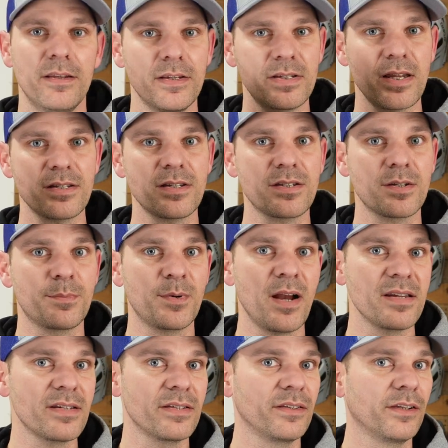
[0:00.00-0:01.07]
And this has a
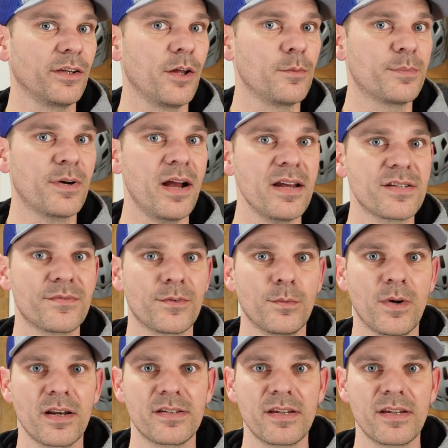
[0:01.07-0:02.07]
surprisingly low price for what it